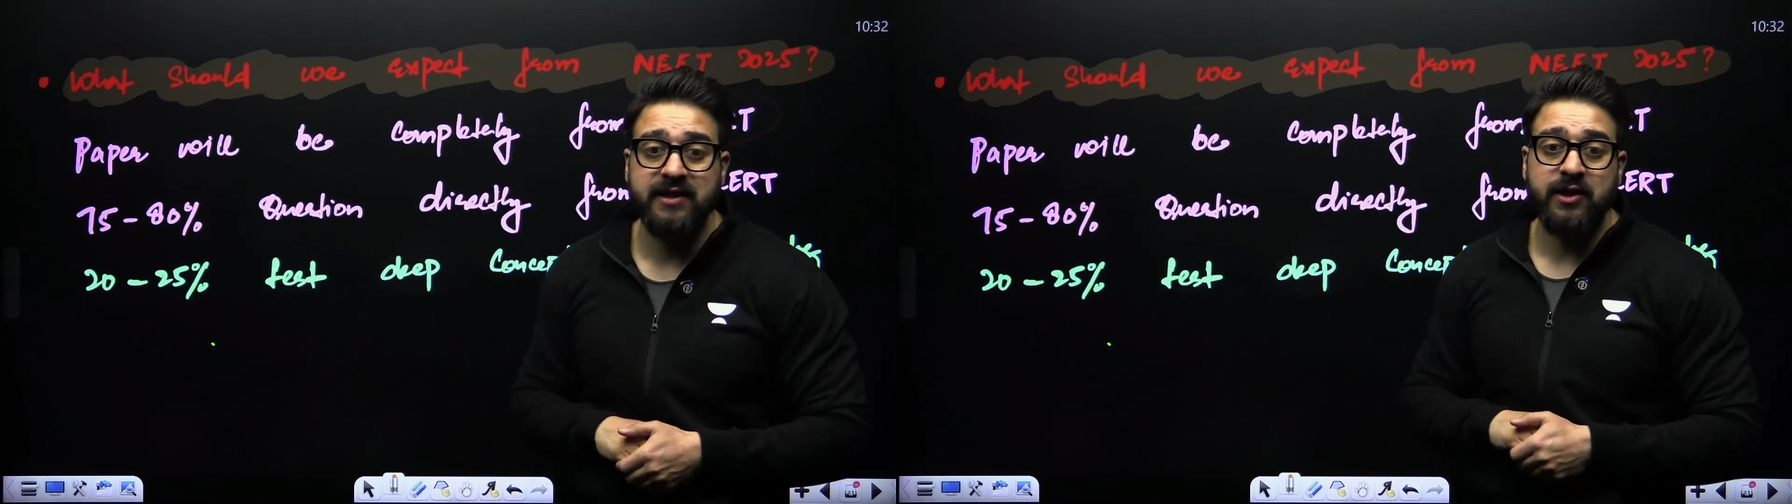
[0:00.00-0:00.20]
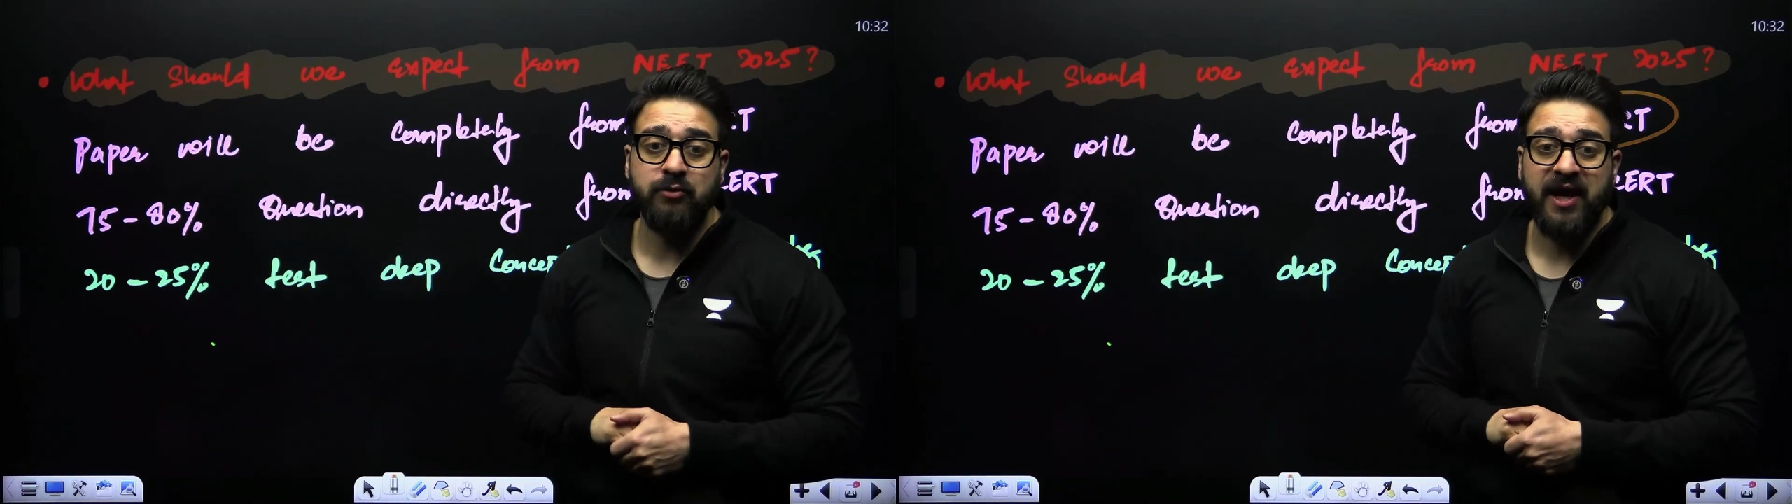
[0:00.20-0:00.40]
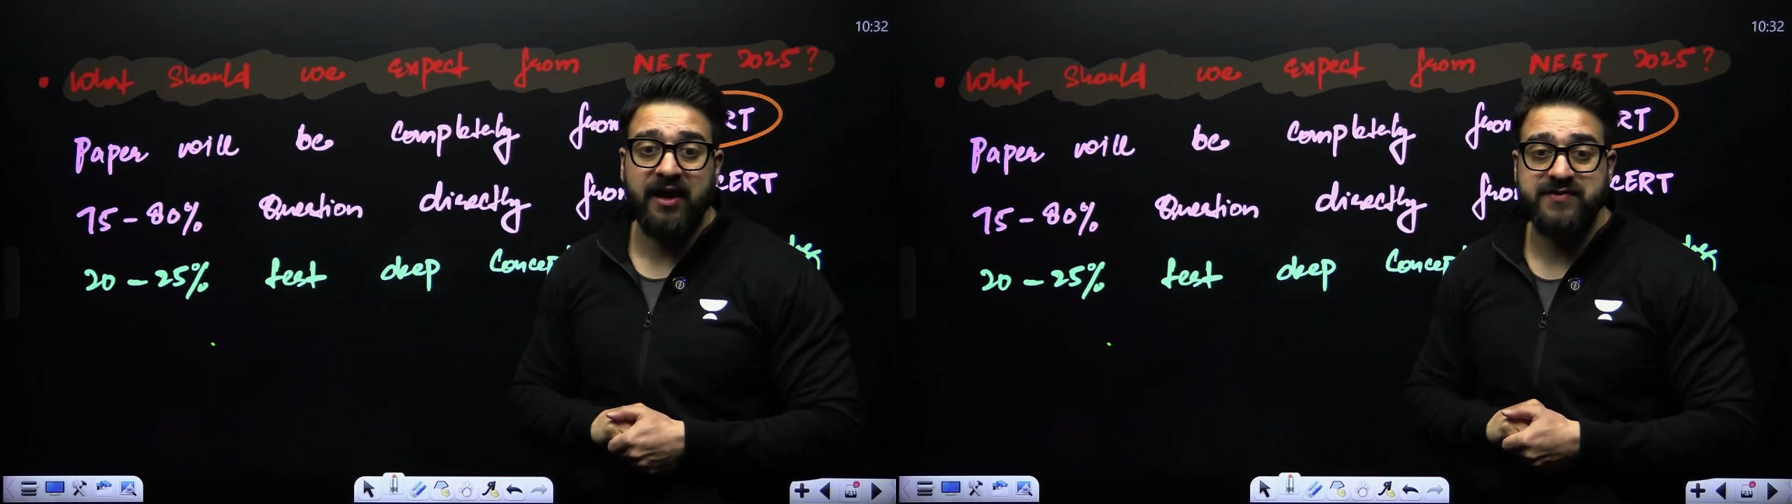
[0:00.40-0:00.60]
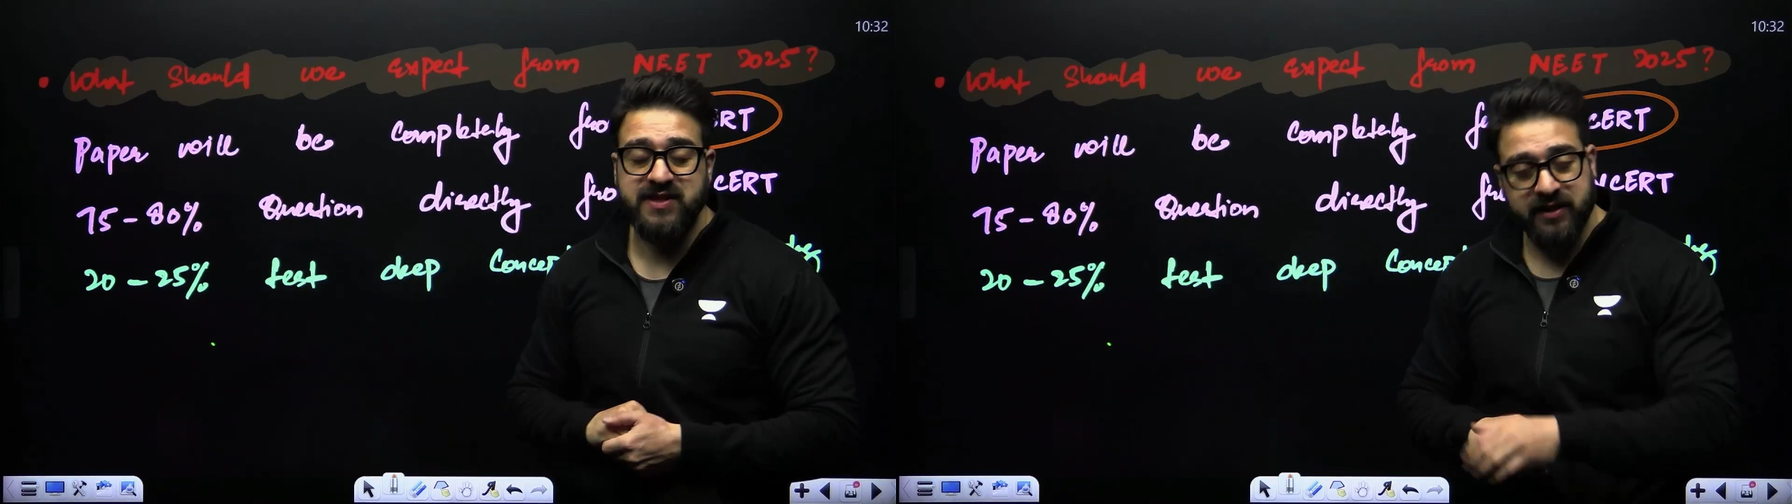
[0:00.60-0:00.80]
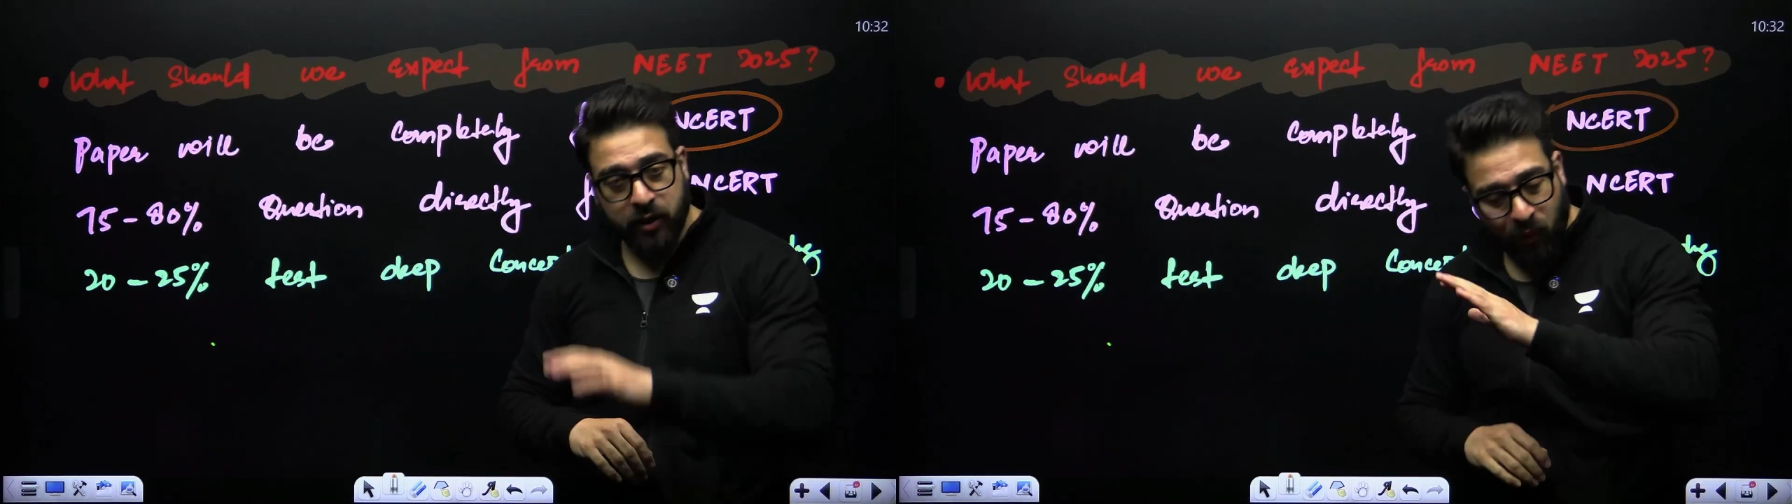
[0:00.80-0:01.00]
might have seen the
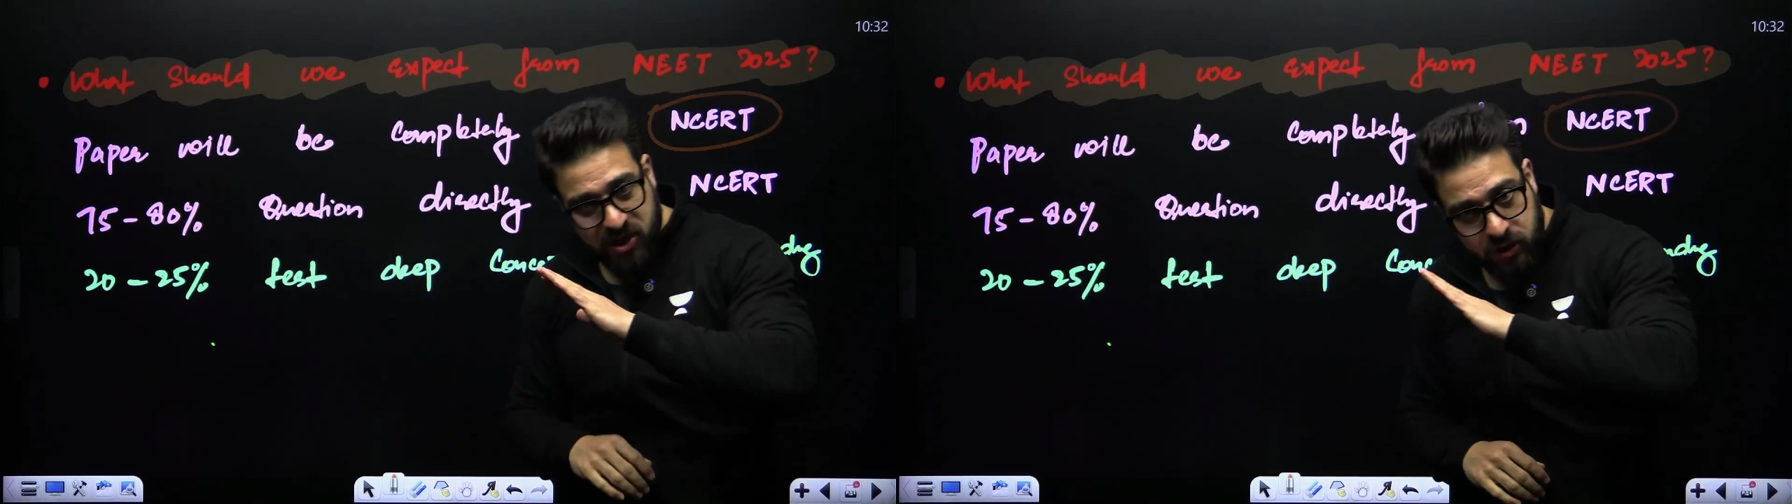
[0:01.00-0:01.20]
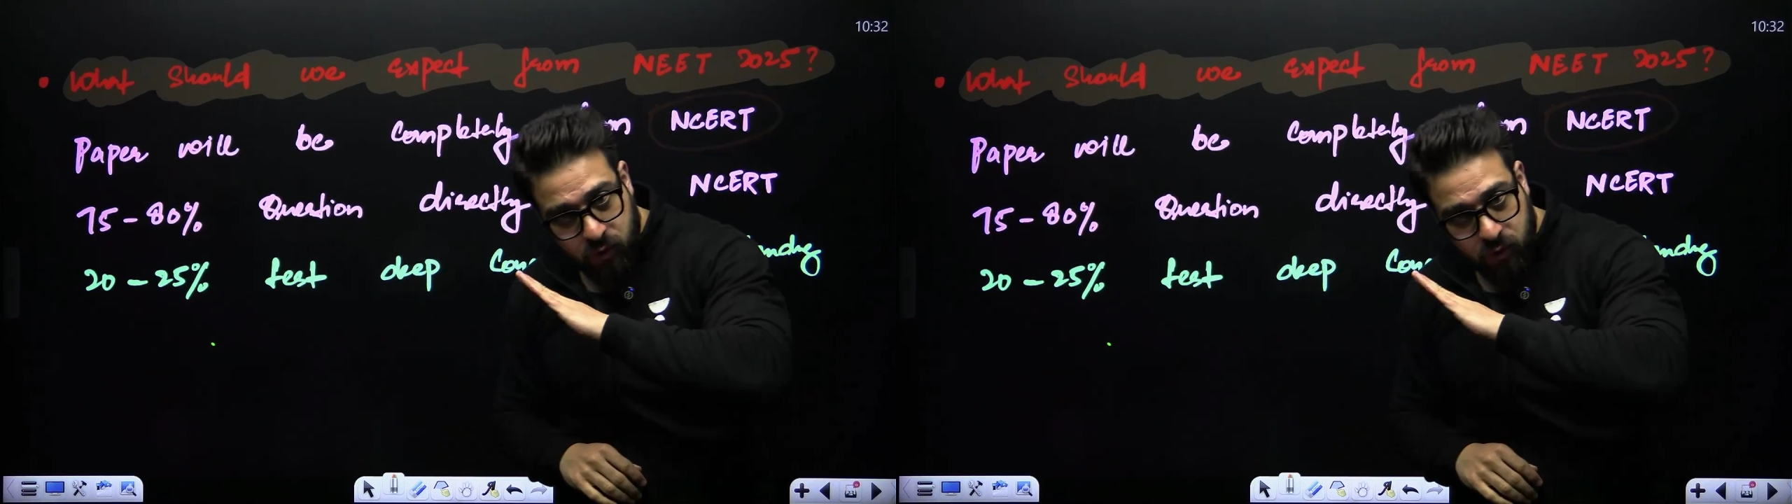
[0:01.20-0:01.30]
question was